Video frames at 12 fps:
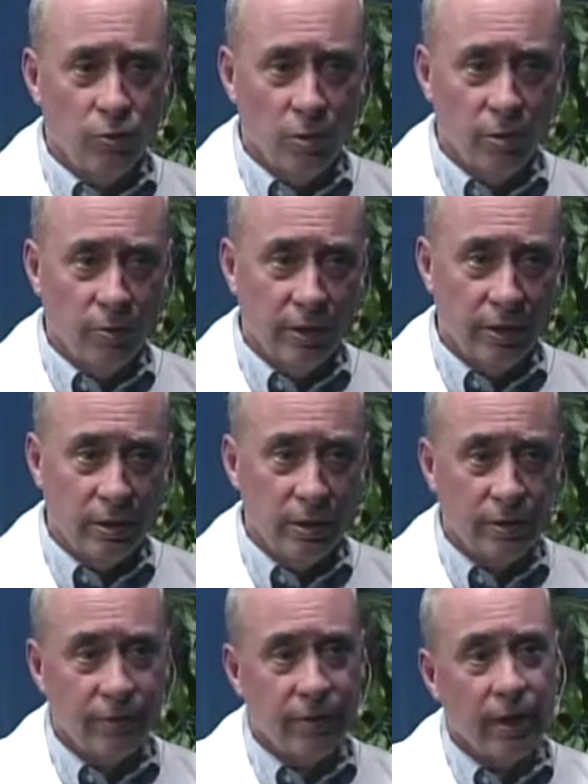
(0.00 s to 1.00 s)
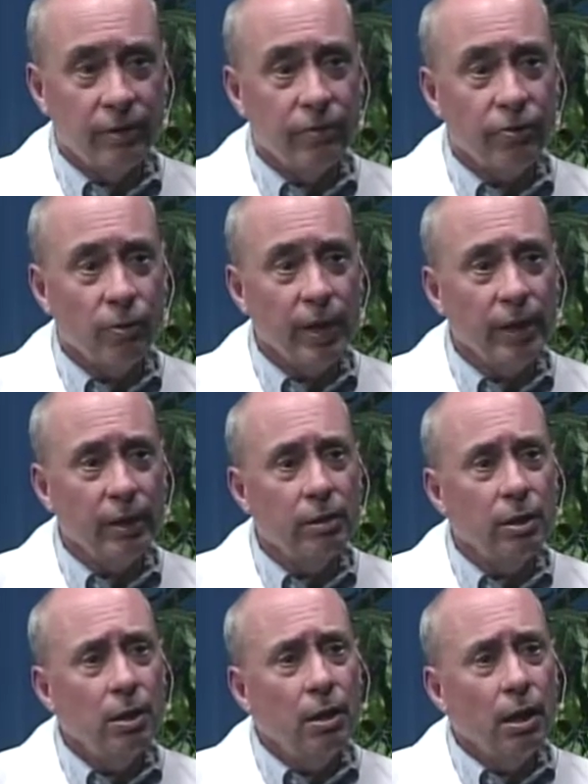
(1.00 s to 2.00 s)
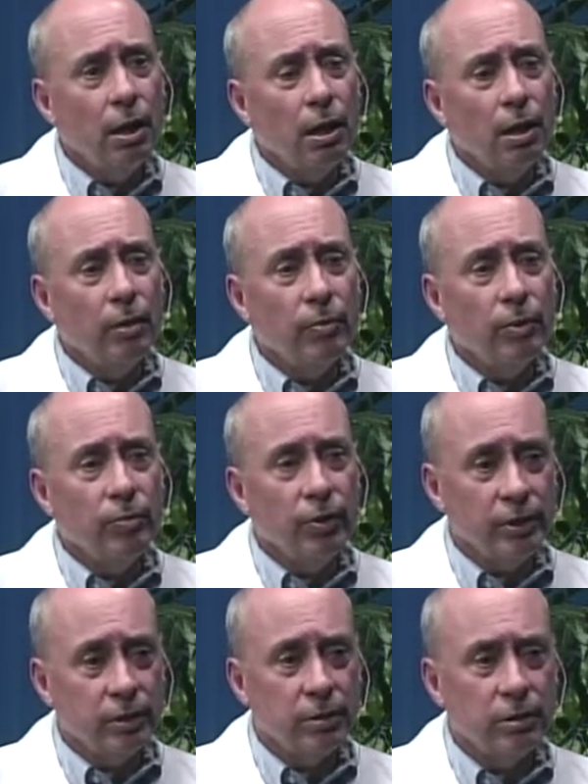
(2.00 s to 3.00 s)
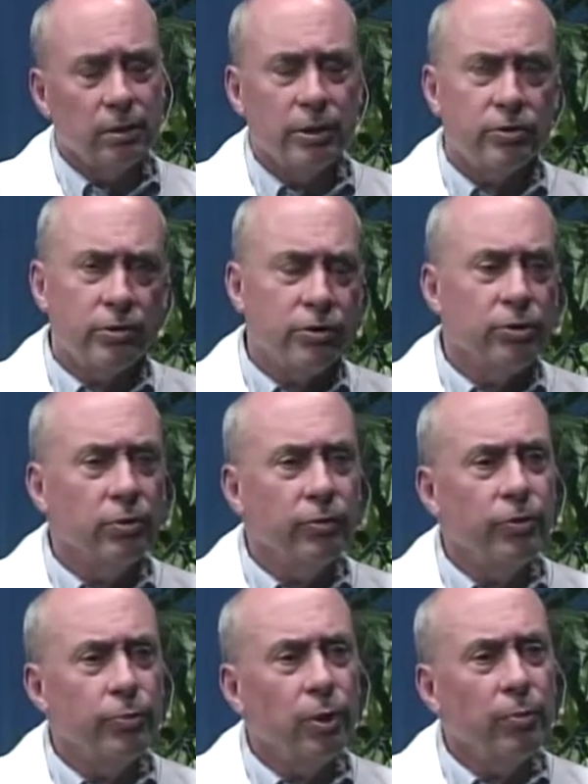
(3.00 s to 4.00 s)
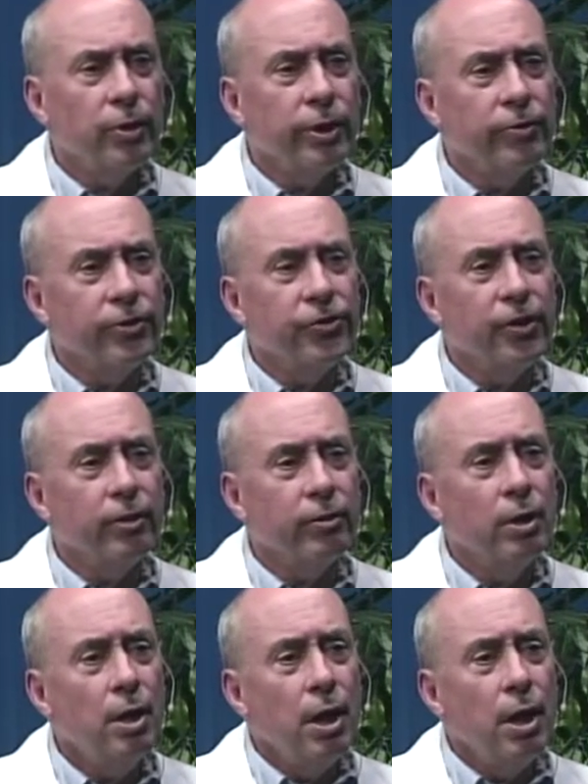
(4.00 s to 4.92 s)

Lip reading: were in 10th grade, but unless, of course, you were a football player in the center,